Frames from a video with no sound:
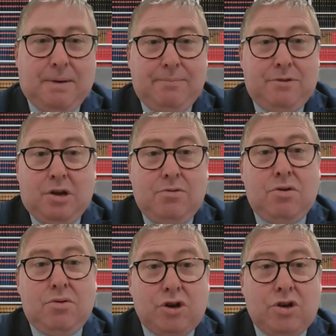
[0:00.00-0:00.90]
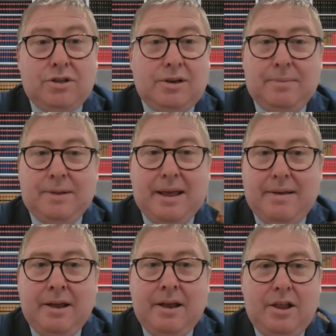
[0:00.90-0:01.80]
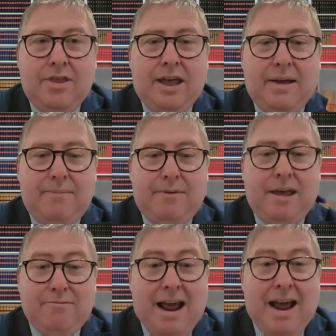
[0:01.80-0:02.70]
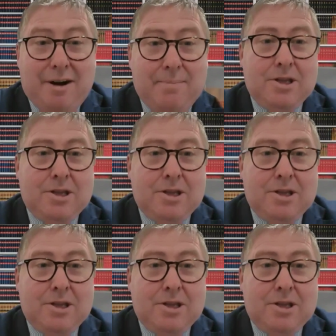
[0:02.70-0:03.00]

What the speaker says: But you could, and they're rarer,